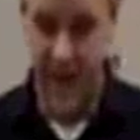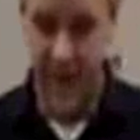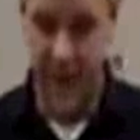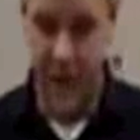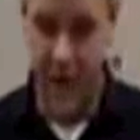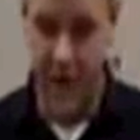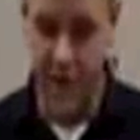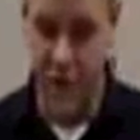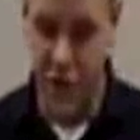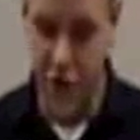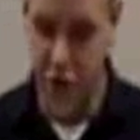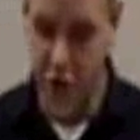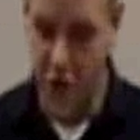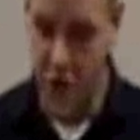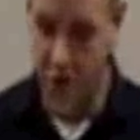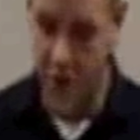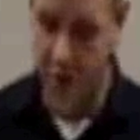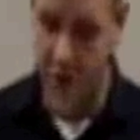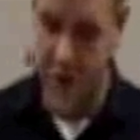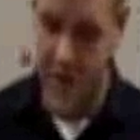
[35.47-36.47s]
For as
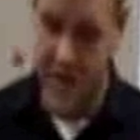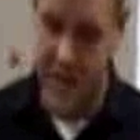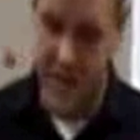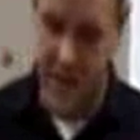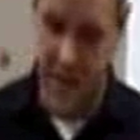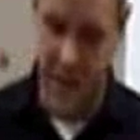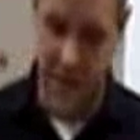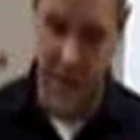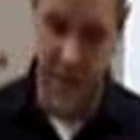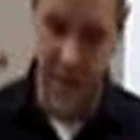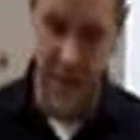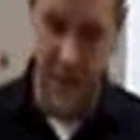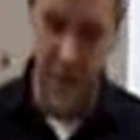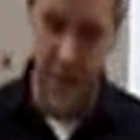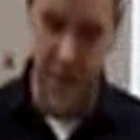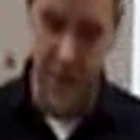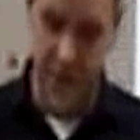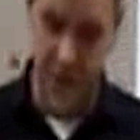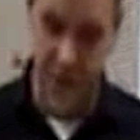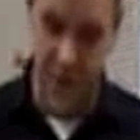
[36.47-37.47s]
Jonah was in
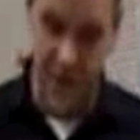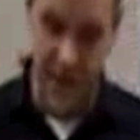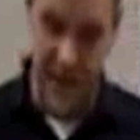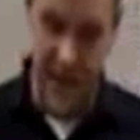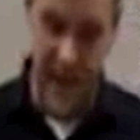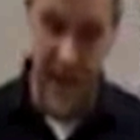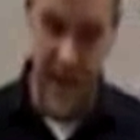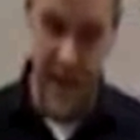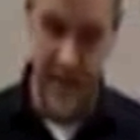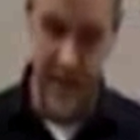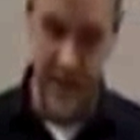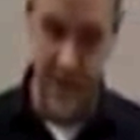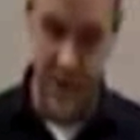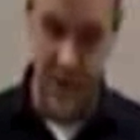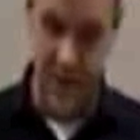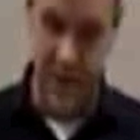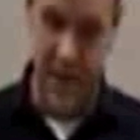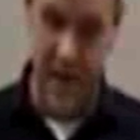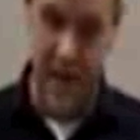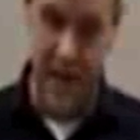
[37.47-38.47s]
was three days and
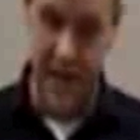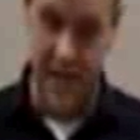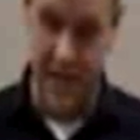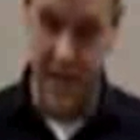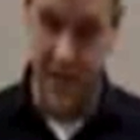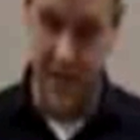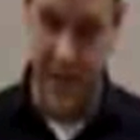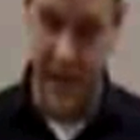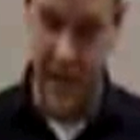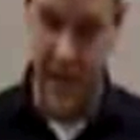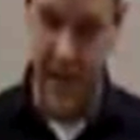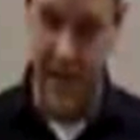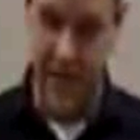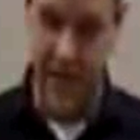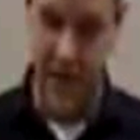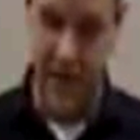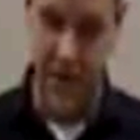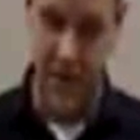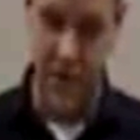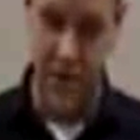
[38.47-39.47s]
three nights in the belly of
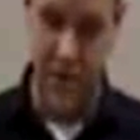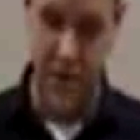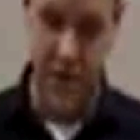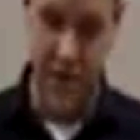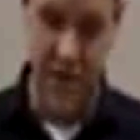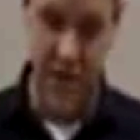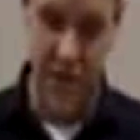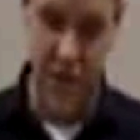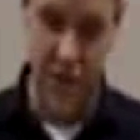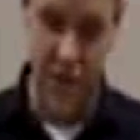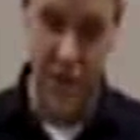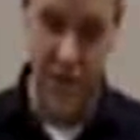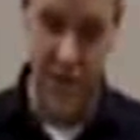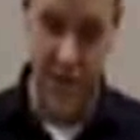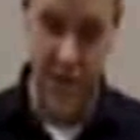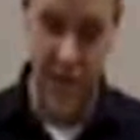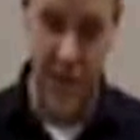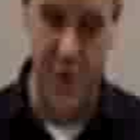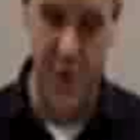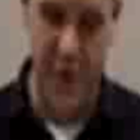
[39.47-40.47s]
a huge fish, so the
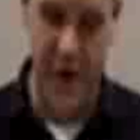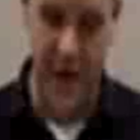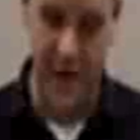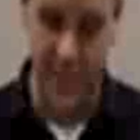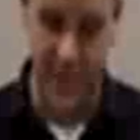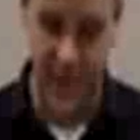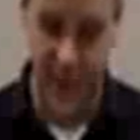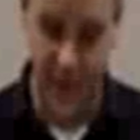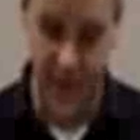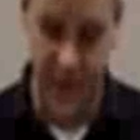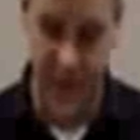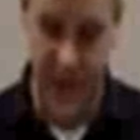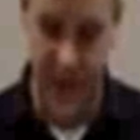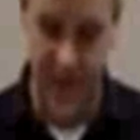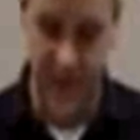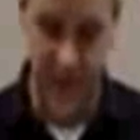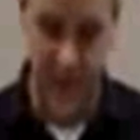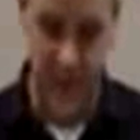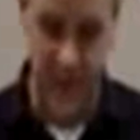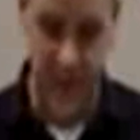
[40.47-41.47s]
Son of Man will be three
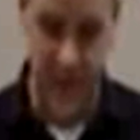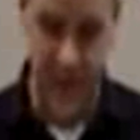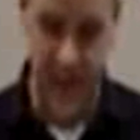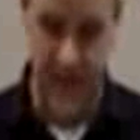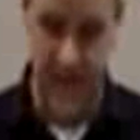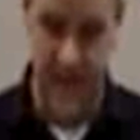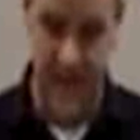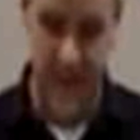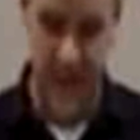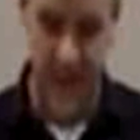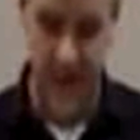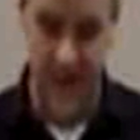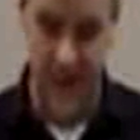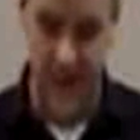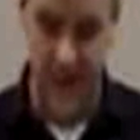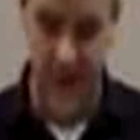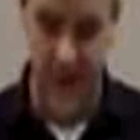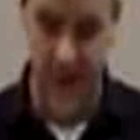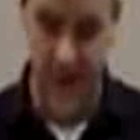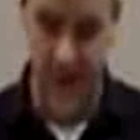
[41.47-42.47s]
days and three nights in the heart of
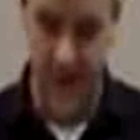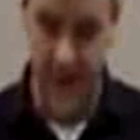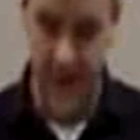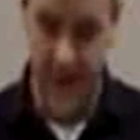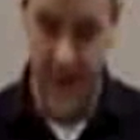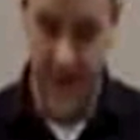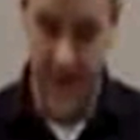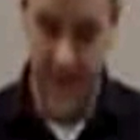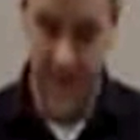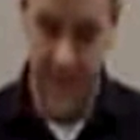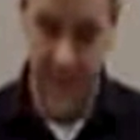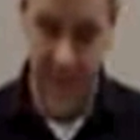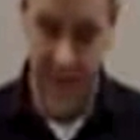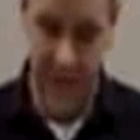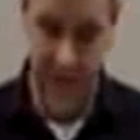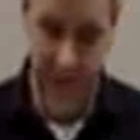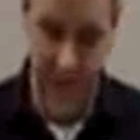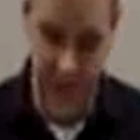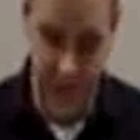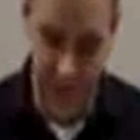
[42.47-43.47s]
the earth.
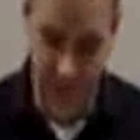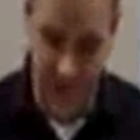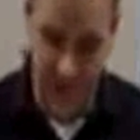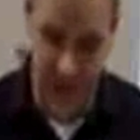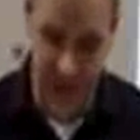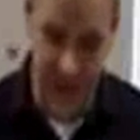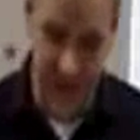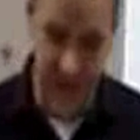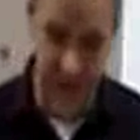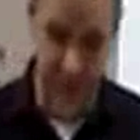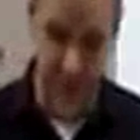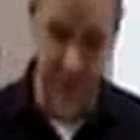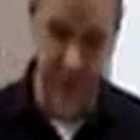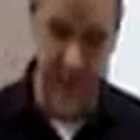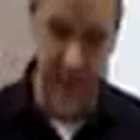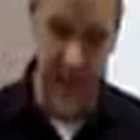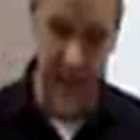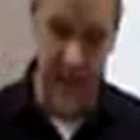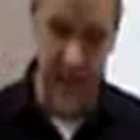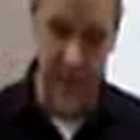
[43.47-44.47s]
The people of Nineveh will
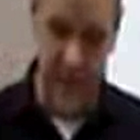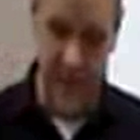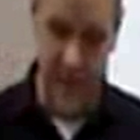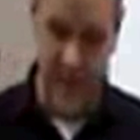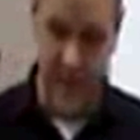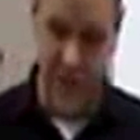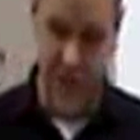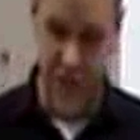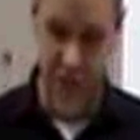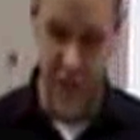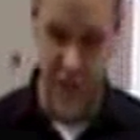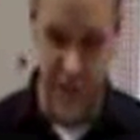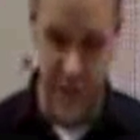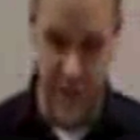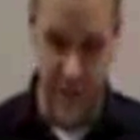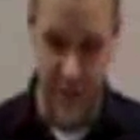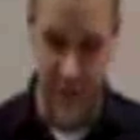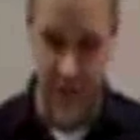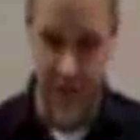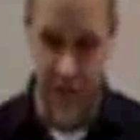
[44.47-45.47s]
stand up at the
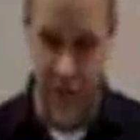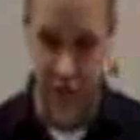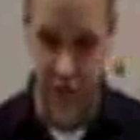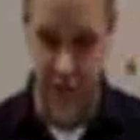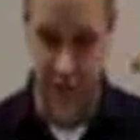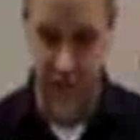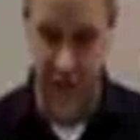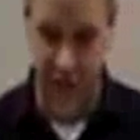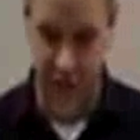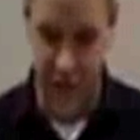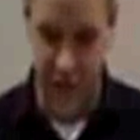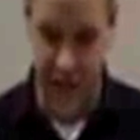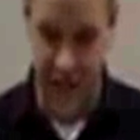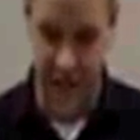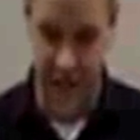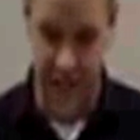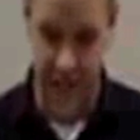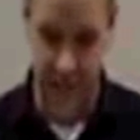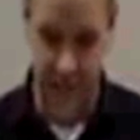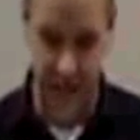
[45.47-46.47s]
judgment with this generation to
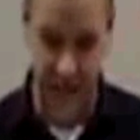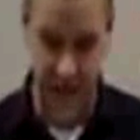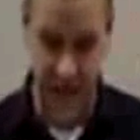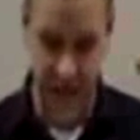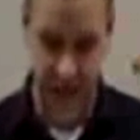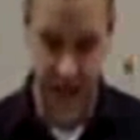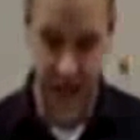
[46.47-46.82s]
condemn it,